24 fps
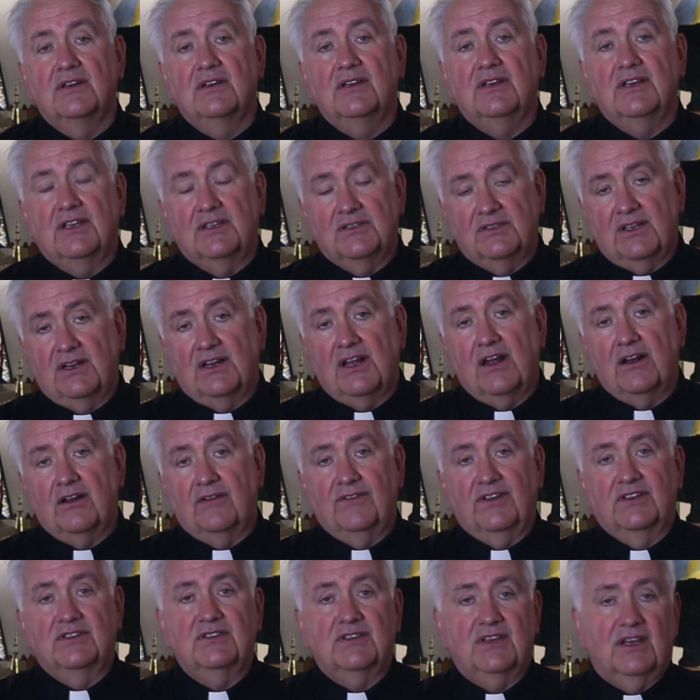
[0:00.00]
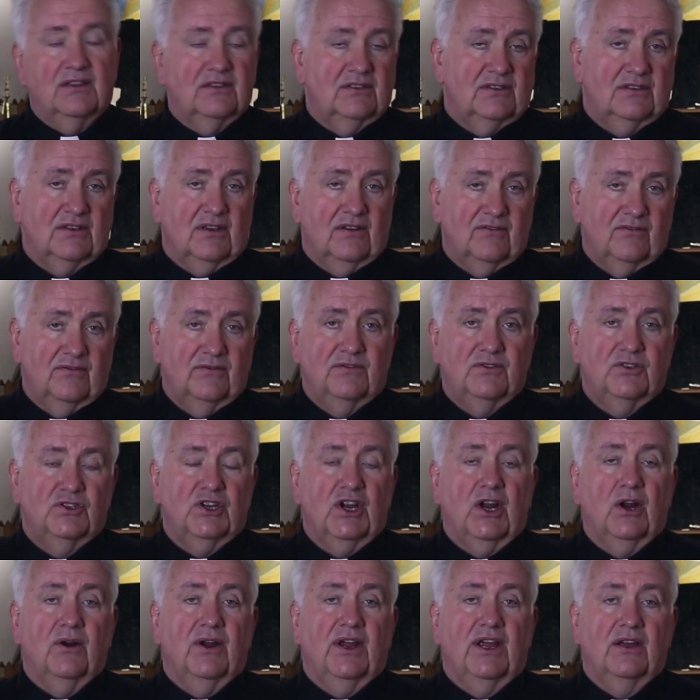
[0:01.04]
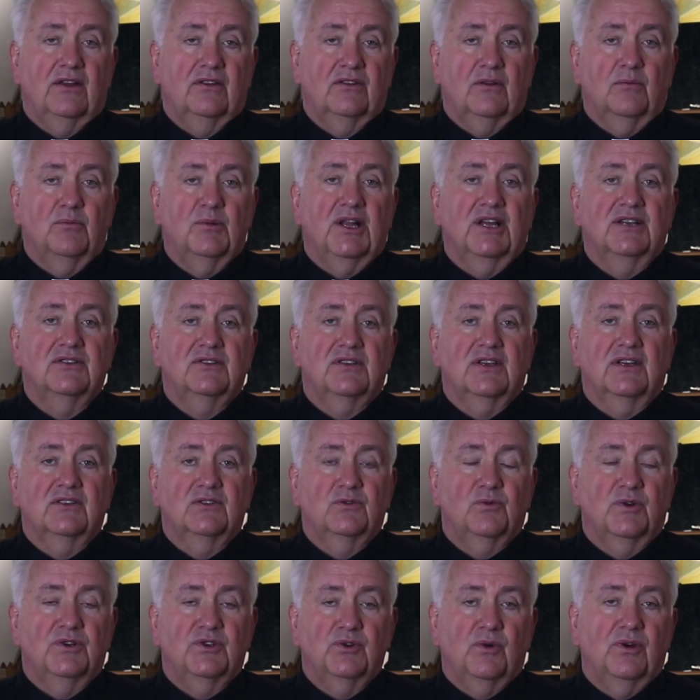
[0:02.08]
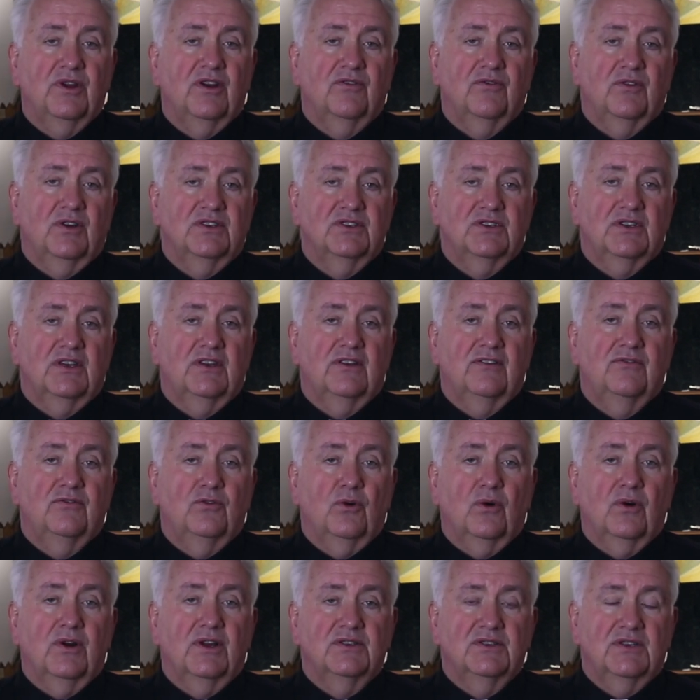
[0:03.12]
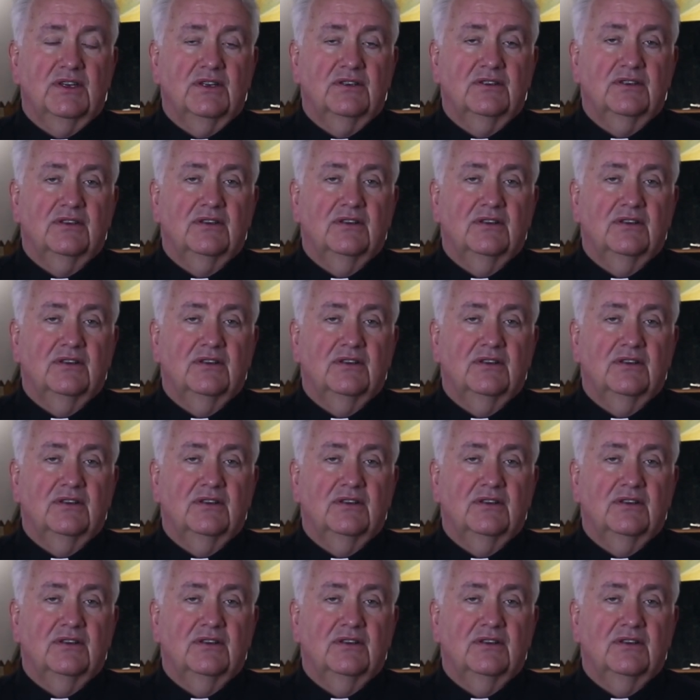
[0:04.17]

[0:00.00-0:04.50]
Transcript: Is it out of a sense of sharing the blessings which we have received, or is it